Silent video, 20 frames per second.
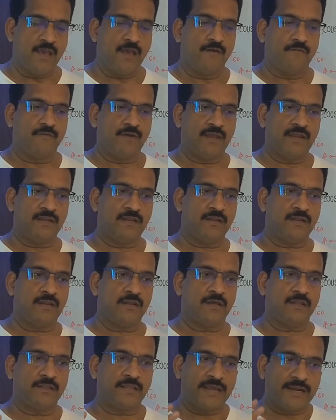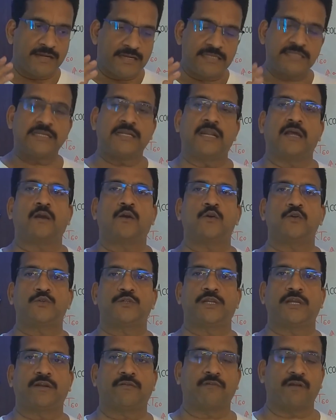when there is an
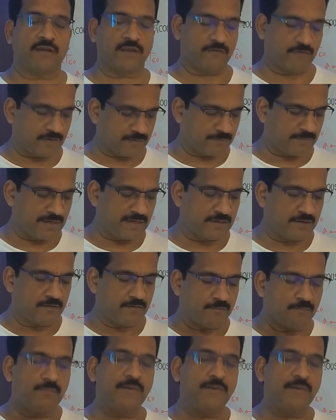acoustic requirement,